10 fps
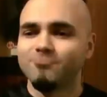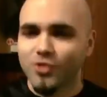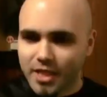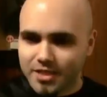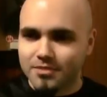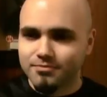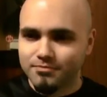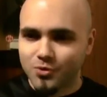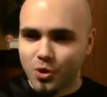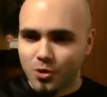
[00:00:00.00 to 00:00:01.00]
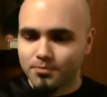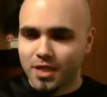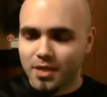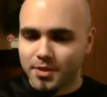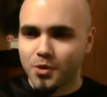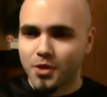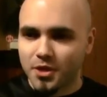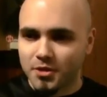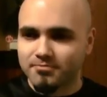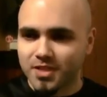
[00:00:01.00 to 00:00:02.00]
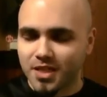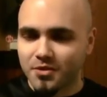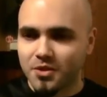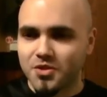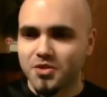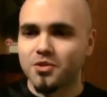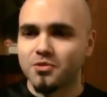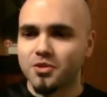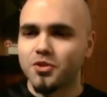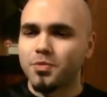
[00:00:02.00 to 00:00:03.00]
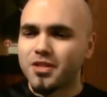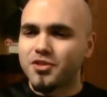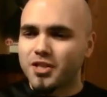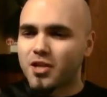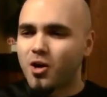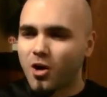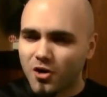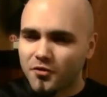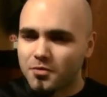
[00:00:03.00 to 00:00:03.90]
Right, more baby oil. I thought so. Could you please check all